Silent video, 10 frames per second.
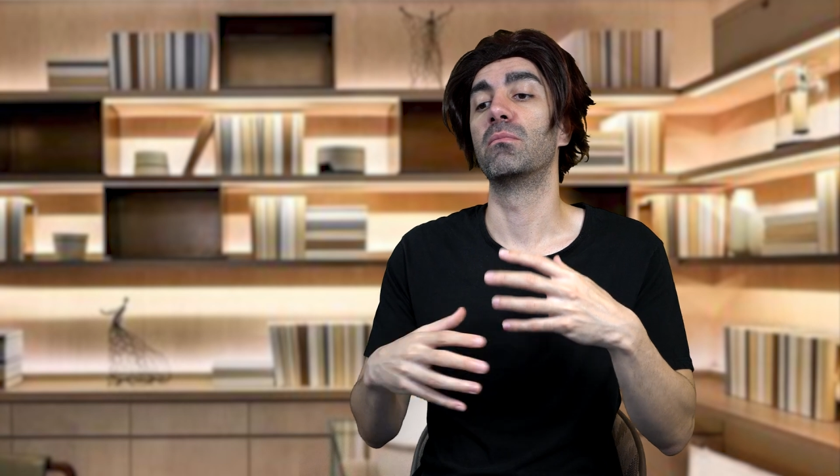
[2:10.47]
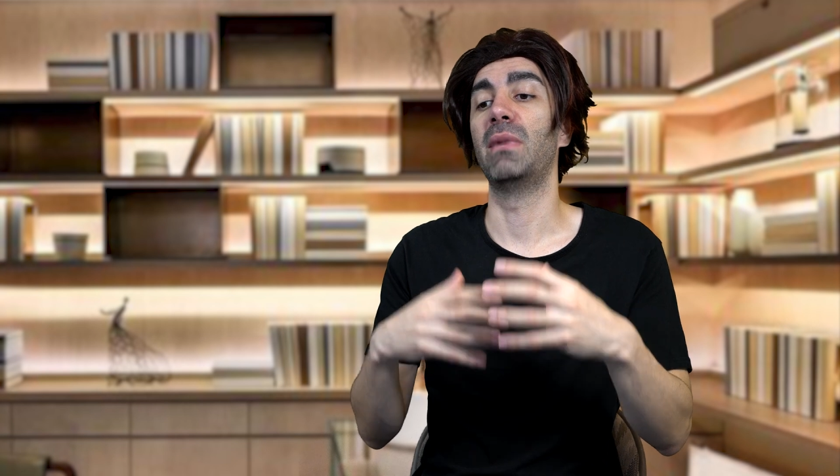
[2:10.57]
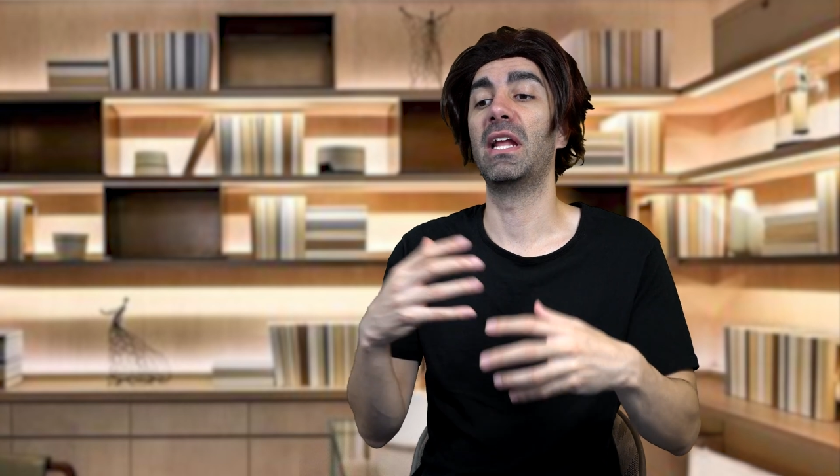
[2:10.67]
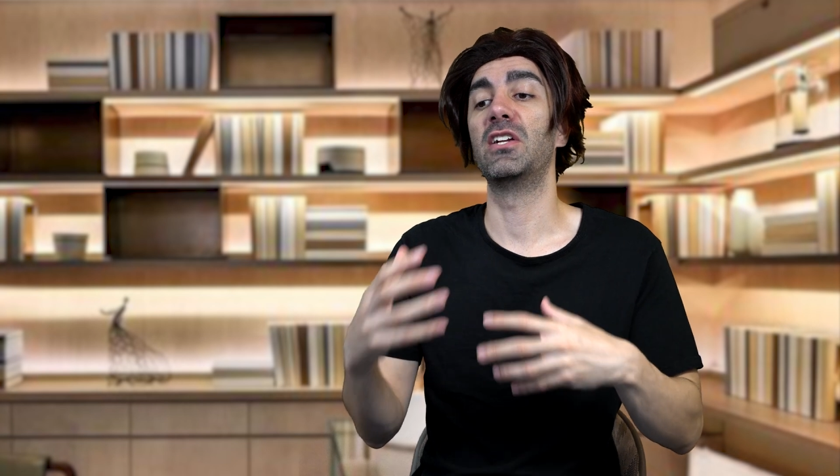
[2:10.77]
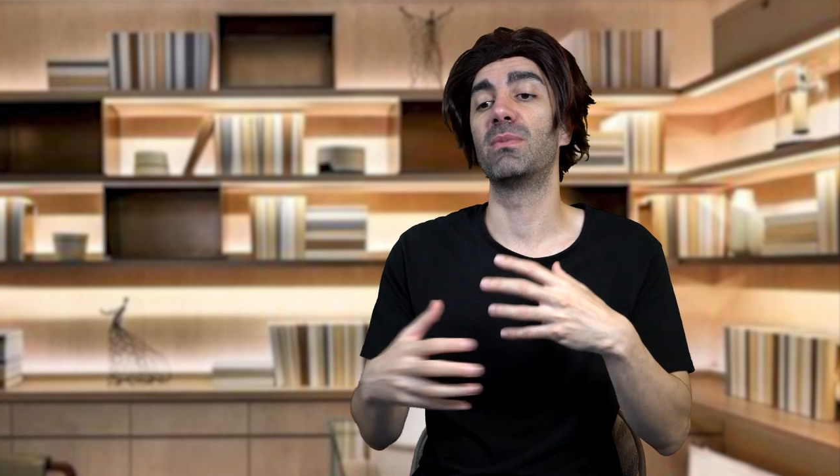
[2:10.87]

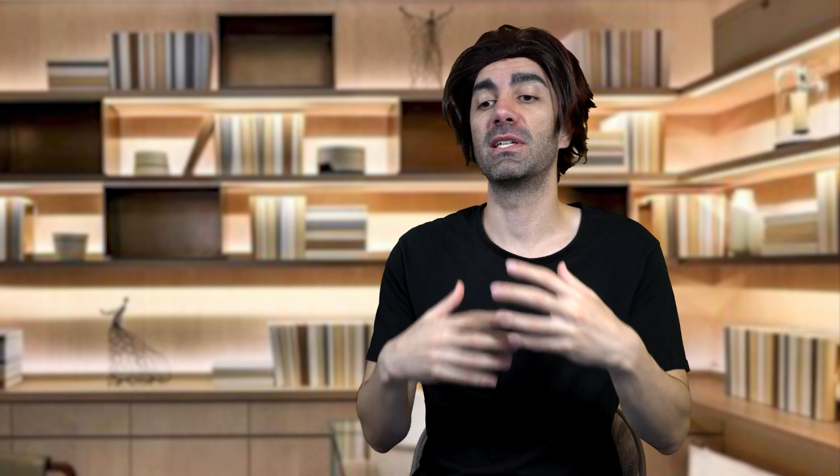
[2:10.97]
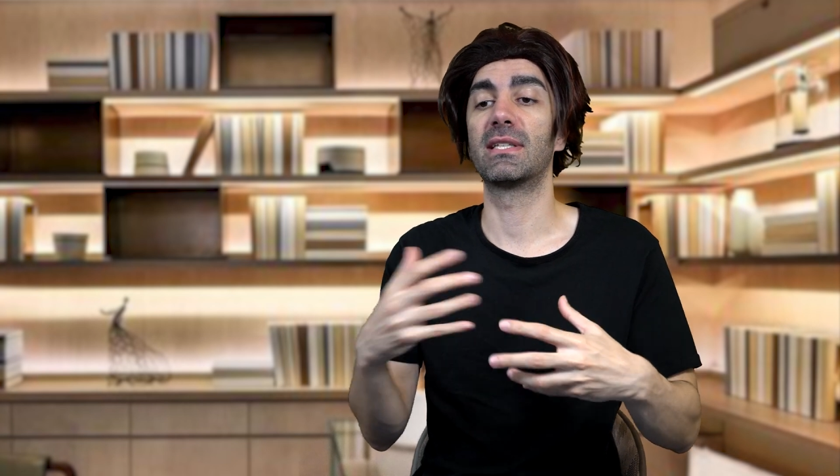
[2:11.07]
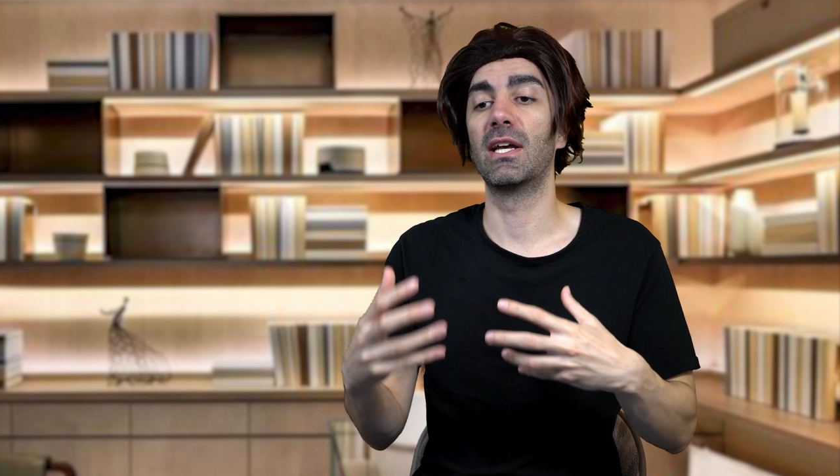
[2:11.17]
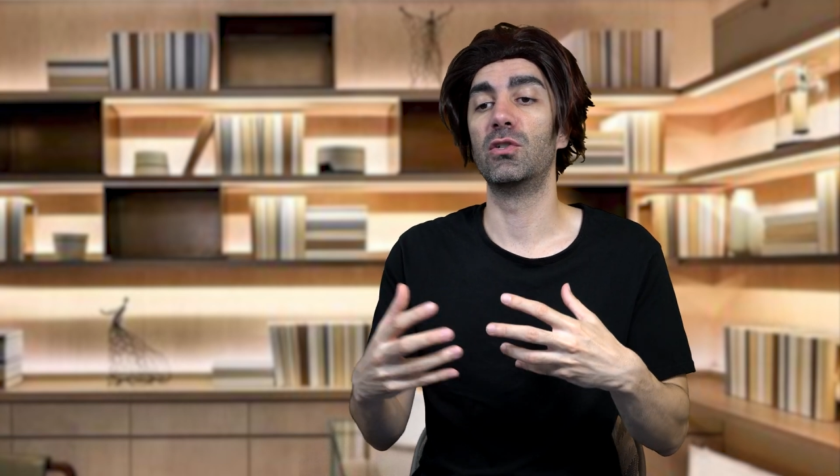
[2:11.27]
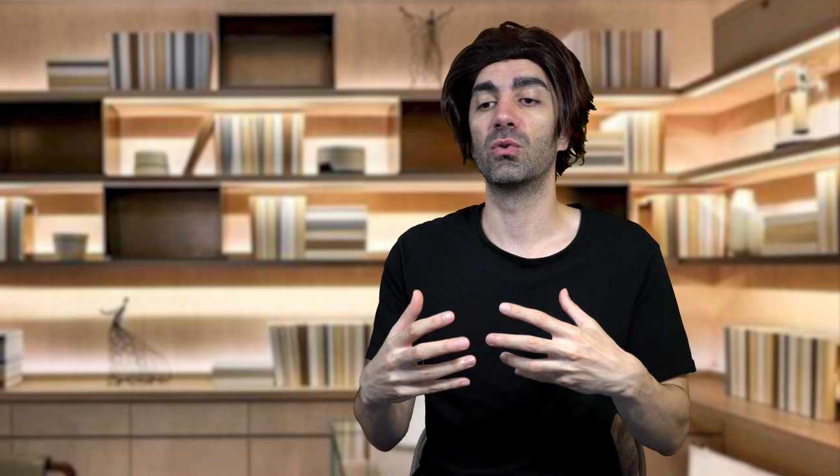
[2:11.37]
managed my
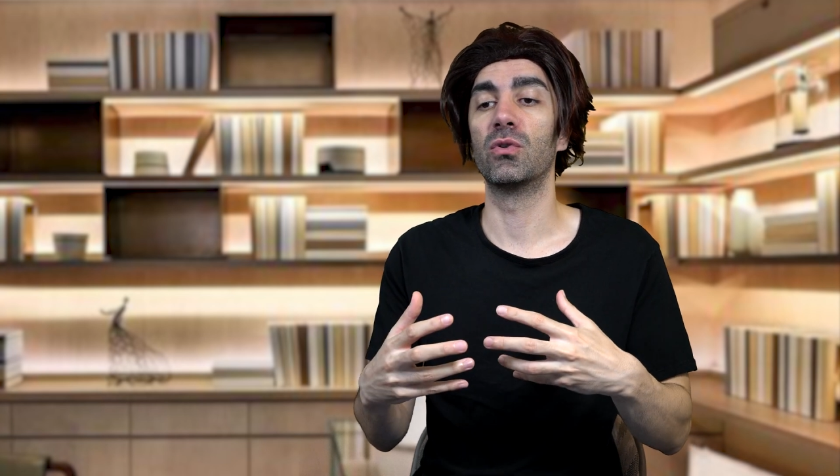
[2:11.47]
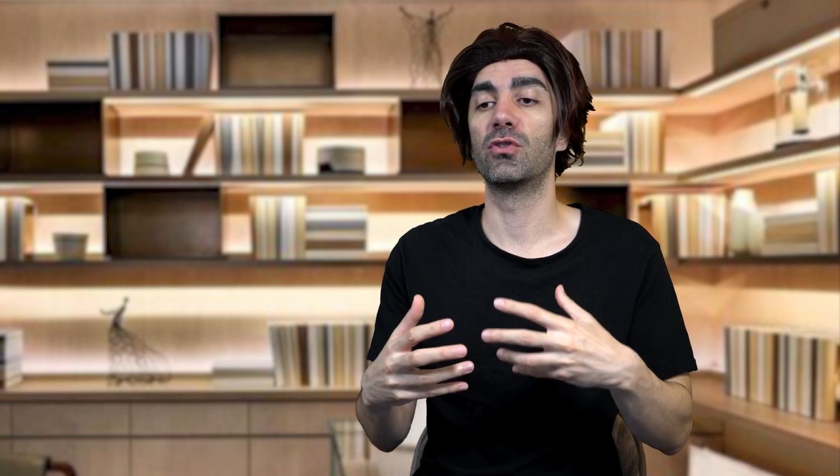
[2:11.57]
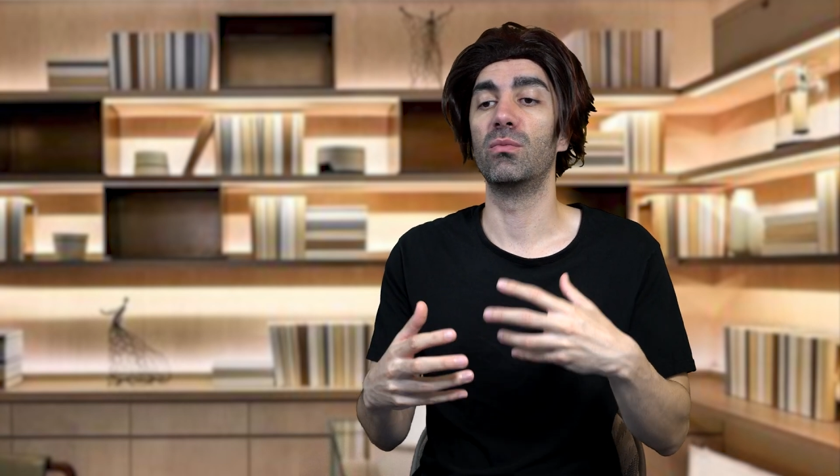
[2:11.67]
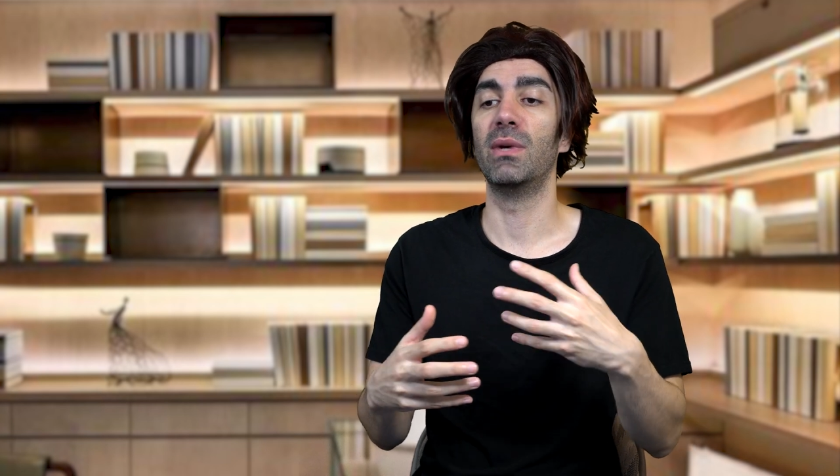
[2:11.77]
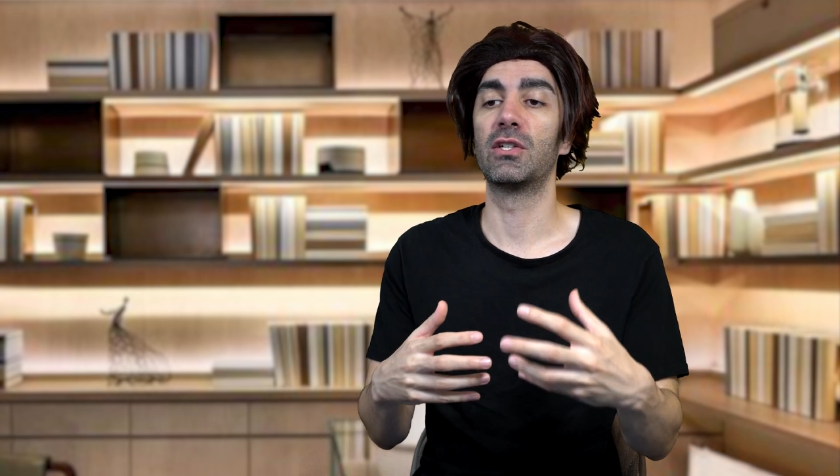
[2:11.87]
schedule
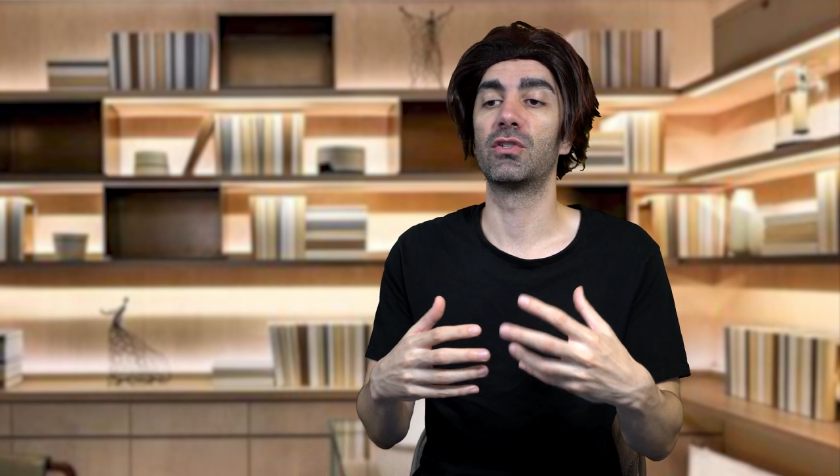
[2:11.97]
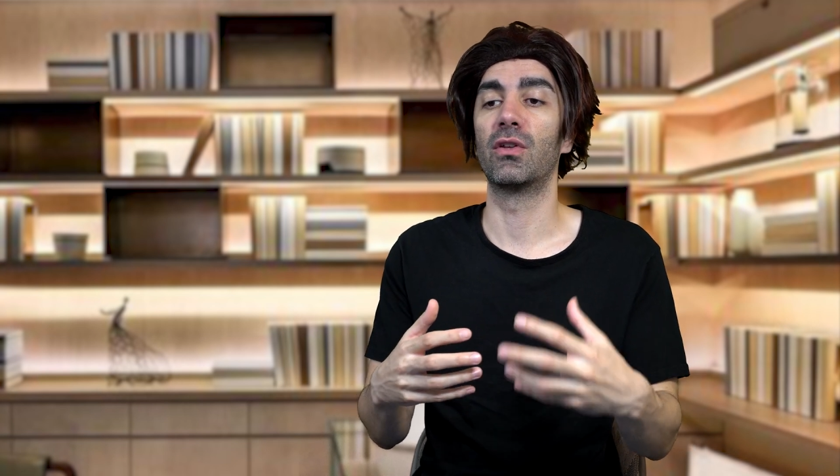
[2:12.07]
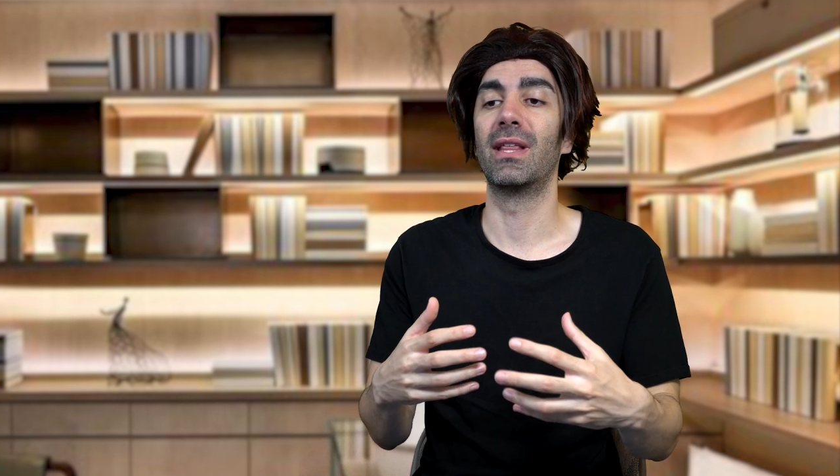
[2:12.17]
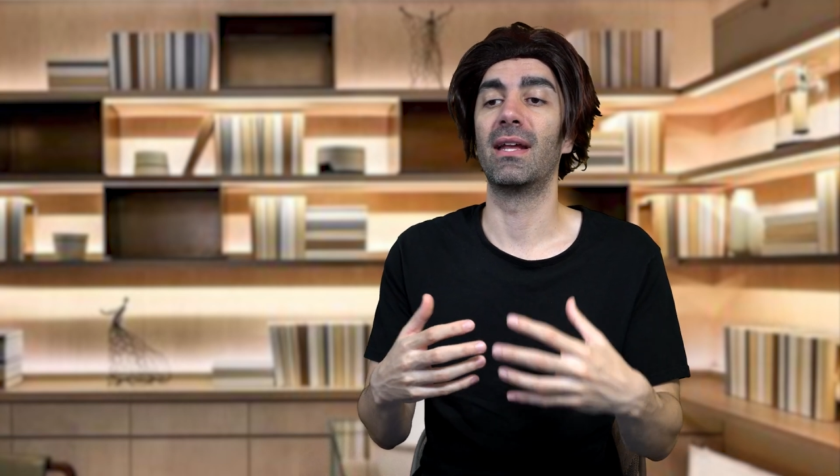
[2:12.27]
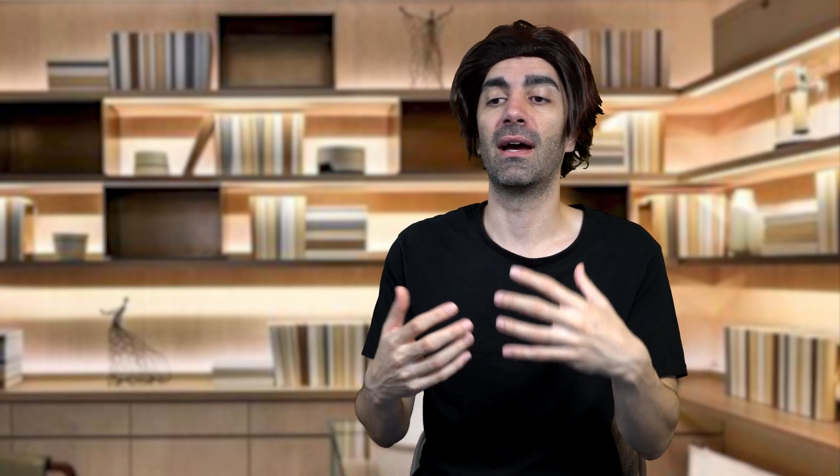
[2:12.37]
to make
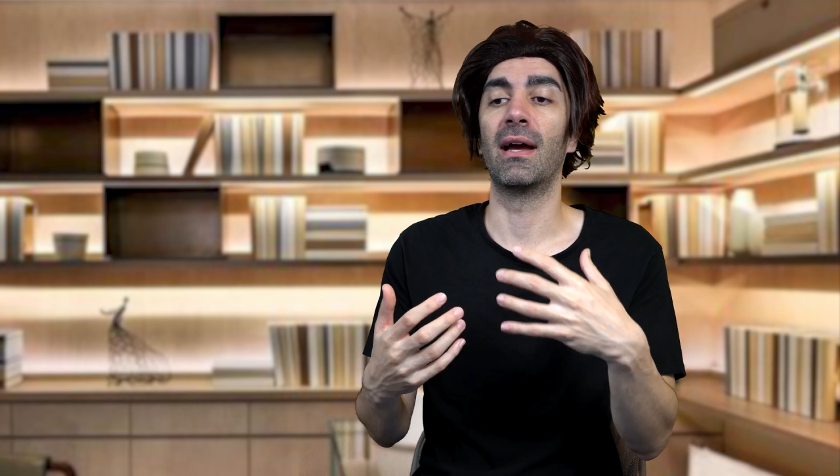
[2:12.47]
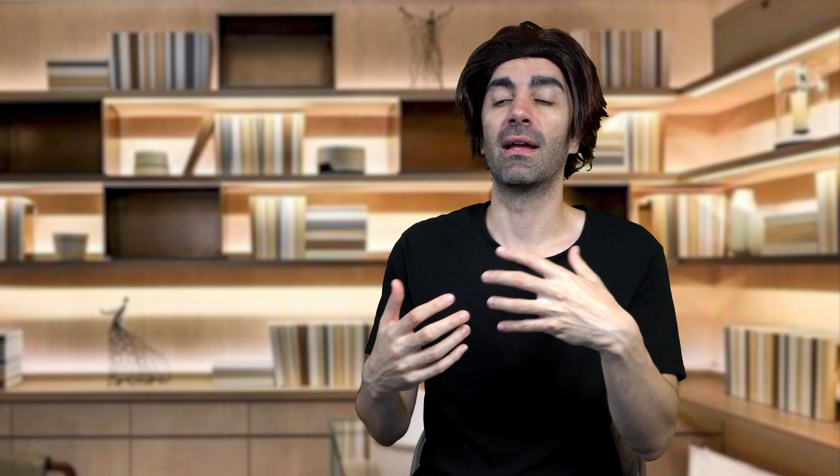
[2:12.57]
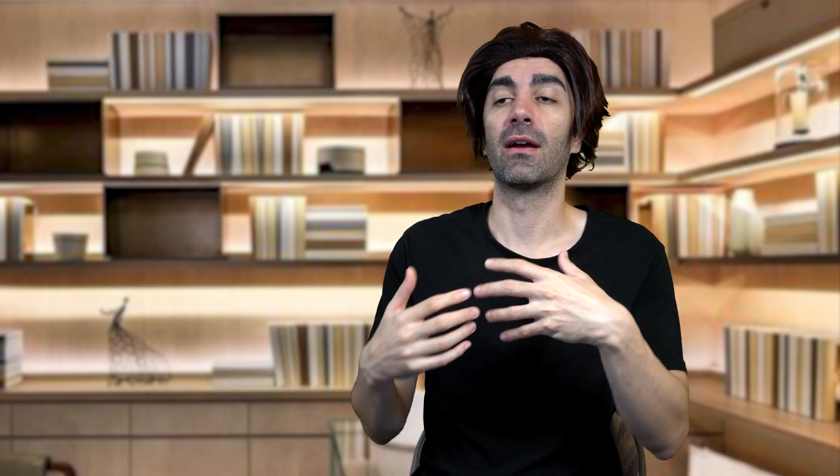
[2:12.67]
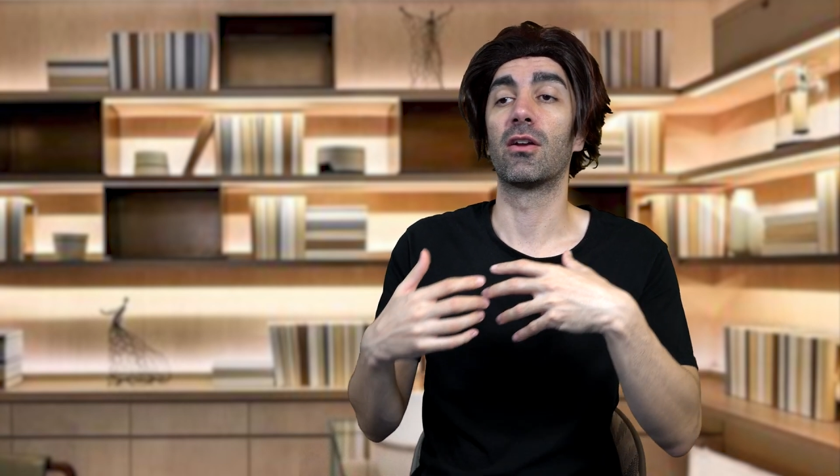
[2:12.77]
sure that I